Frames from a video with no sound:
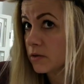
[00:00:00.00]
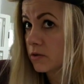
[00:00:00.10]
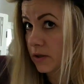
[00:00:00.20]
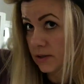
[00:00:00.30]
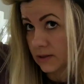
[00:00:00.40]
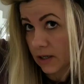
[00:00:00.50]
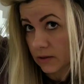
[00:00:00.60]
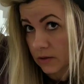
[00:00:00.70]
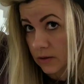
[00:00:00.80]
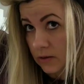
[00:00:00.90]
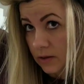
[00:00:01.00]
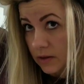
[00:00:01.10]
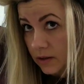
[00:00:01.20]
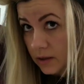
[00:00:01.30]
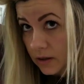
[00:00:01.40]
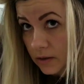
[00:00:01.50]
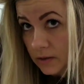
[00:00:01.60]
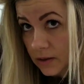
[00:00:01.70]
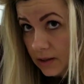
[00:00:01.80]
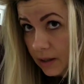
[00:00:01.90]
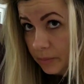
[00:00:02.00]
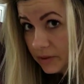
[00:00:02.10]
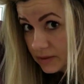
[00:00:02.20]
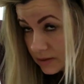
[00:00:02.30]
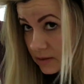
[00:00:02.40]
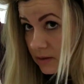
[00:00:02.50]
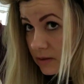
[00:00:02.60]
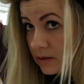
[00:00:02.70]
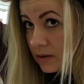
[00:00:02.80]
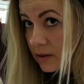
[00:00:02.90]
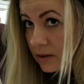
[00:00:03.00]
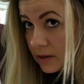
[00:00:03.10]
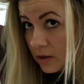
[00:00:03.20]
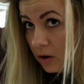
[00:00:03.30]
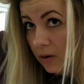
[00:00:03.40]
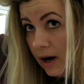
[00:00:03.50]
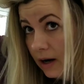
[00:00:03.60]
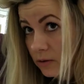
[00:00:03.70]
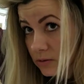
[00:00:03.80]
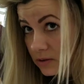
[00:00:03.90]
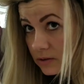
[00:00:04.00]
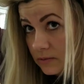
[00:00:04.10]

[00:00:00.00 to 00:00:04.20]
So I start here, clap it, go out,